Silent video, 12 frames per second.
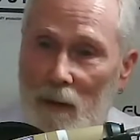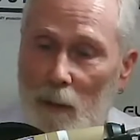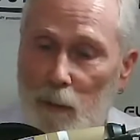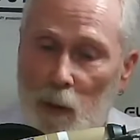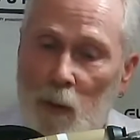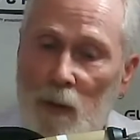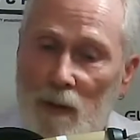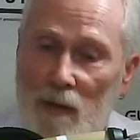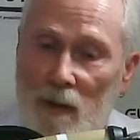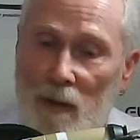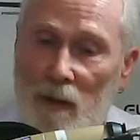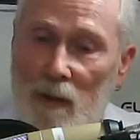The balloon
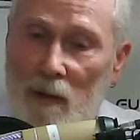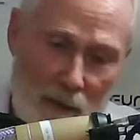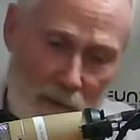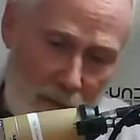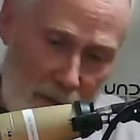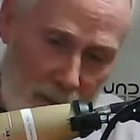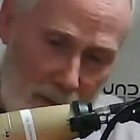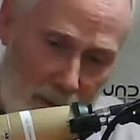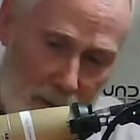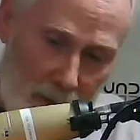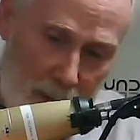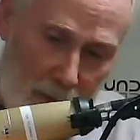is intact,
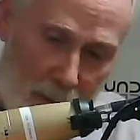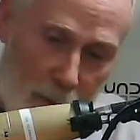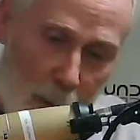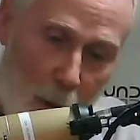the